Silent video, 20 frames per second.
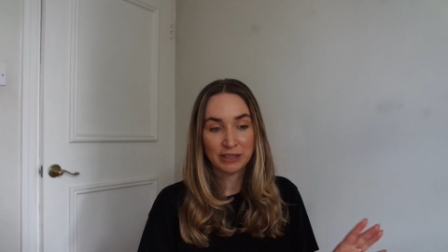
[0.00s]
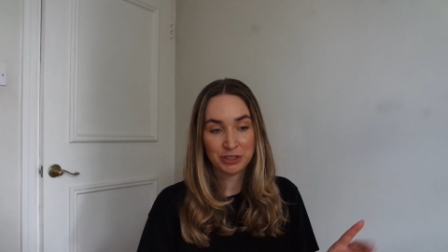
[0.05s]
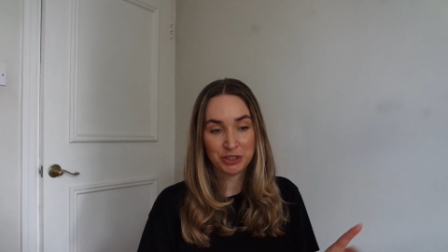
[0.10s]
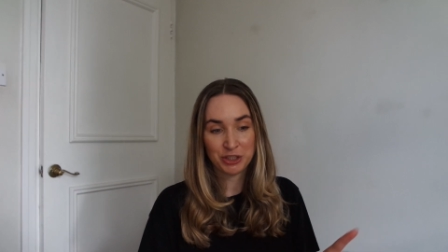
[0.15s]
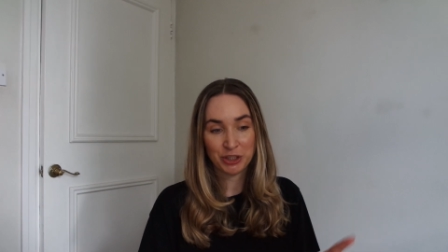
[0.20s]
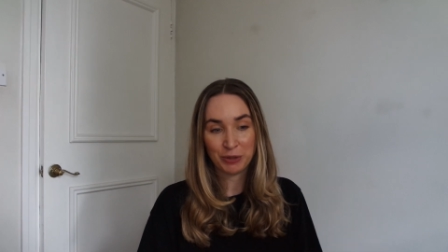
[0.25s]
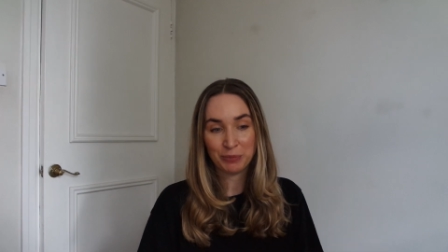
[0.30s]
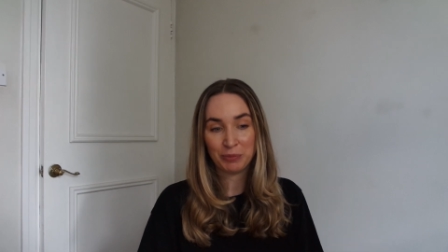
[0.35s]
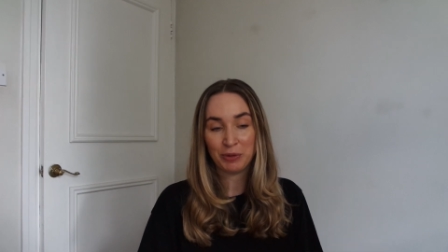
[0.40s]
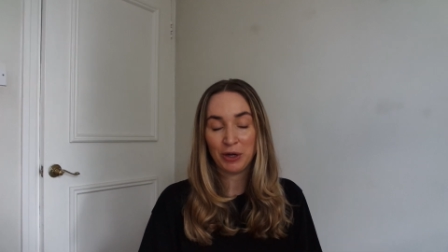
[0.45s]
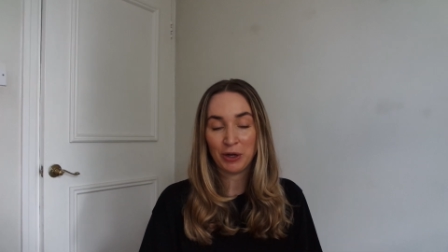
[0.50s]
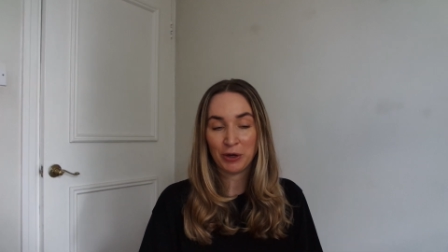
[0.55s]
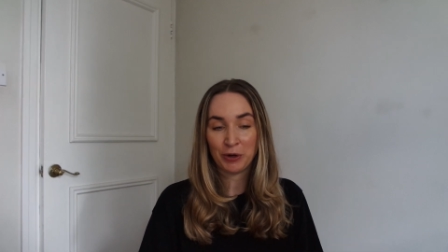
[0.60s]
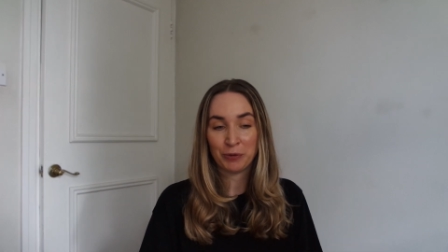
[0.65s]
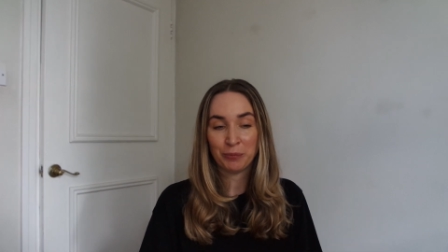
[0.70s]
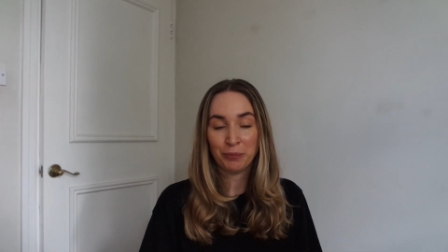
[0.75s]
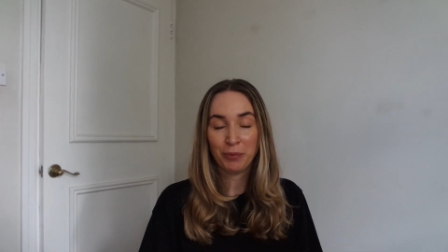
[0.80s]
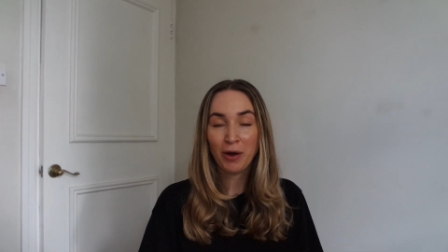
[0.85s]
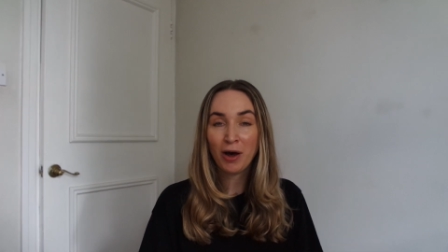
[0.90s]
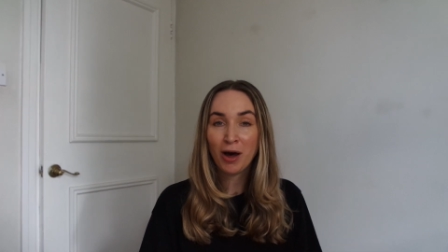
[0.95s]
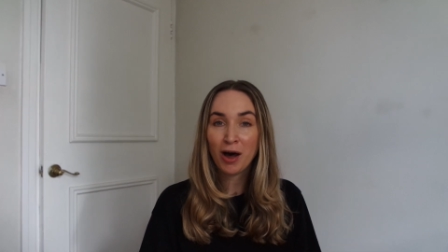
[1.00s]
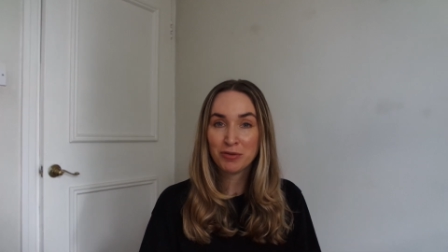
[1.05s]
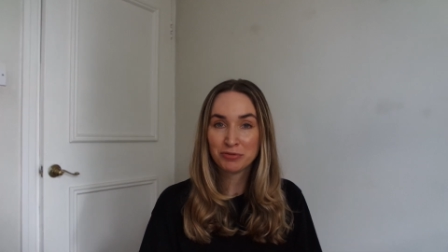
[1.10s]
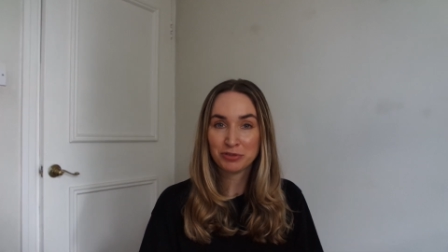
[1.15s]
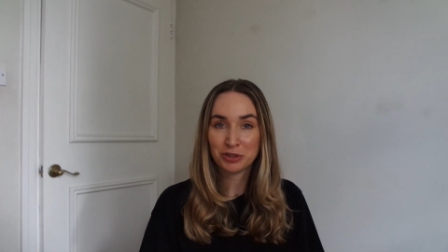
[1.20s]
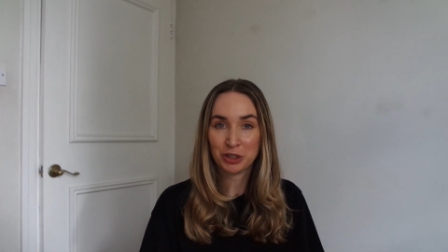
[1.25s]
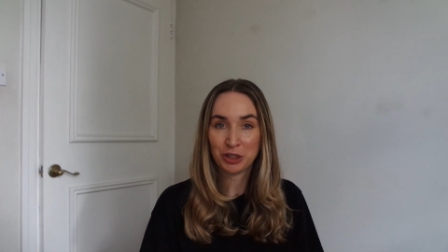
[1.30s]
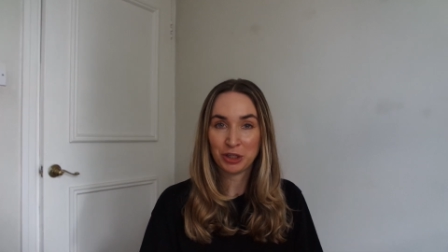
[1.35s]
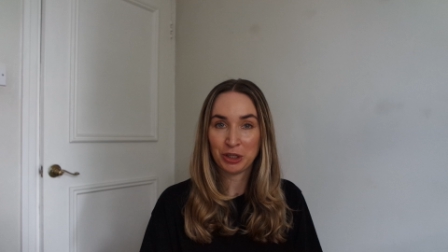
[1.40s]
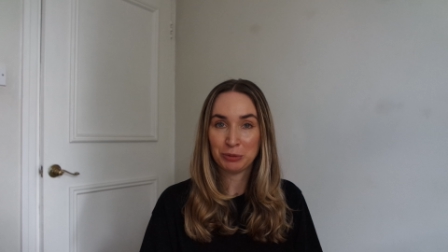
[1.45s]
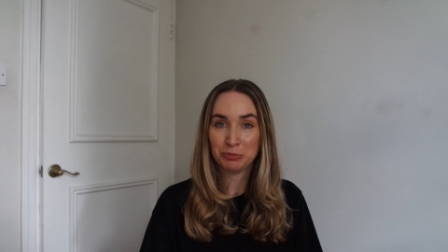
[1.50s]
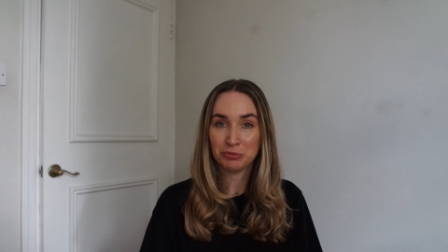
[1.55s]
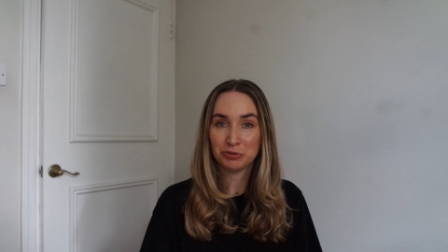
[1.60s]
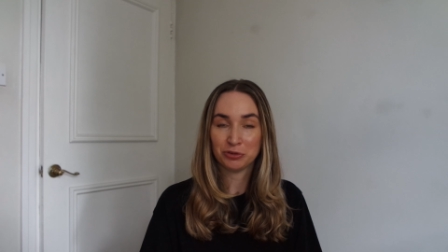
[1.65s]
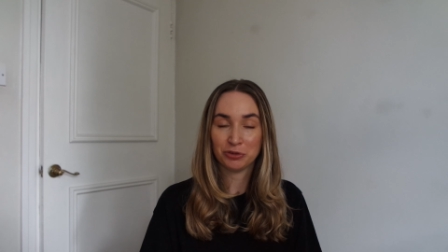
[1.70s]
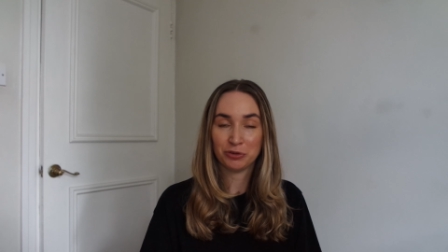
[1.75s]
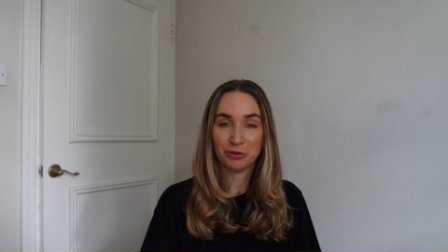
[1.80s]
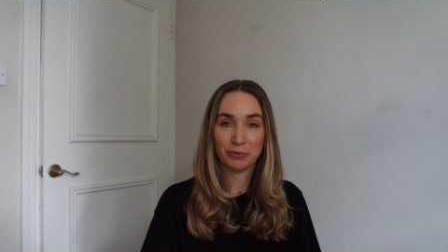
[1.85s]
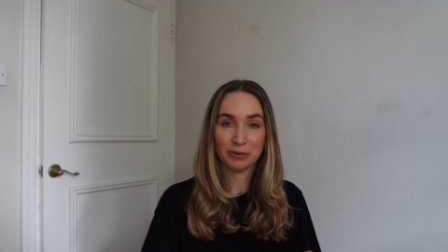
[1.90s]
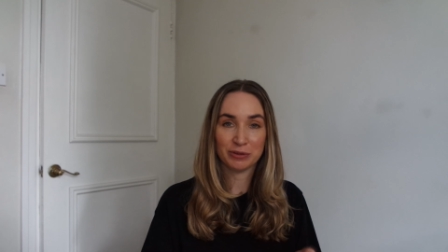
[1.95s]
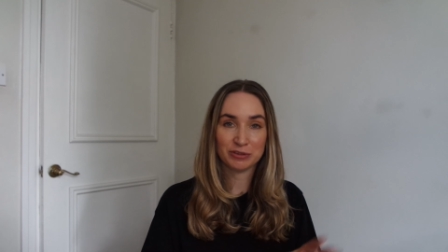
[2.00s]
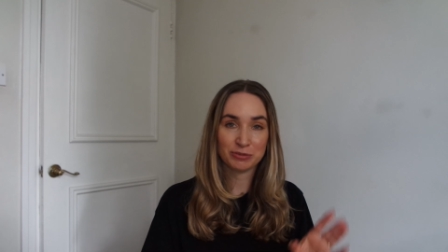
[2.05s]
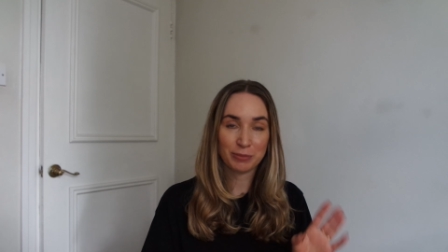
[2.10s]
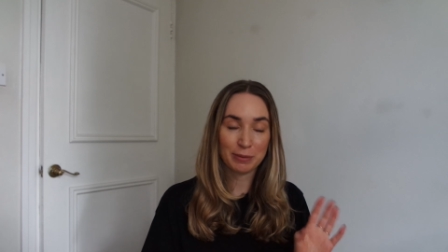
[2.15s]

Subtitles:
the Jo Malone perfume for one